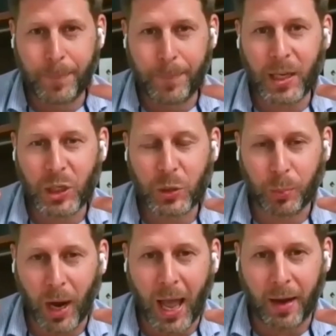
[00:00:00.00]
big
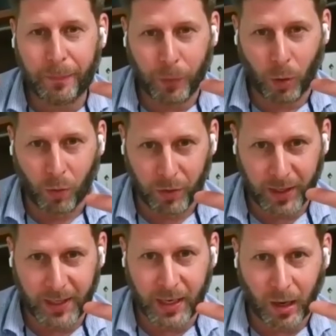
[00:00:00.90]
spread for over the
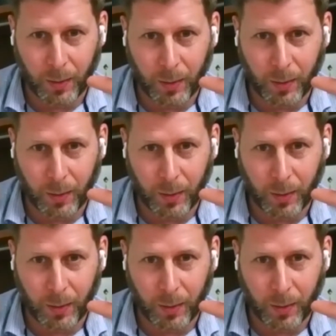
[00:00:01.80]
year.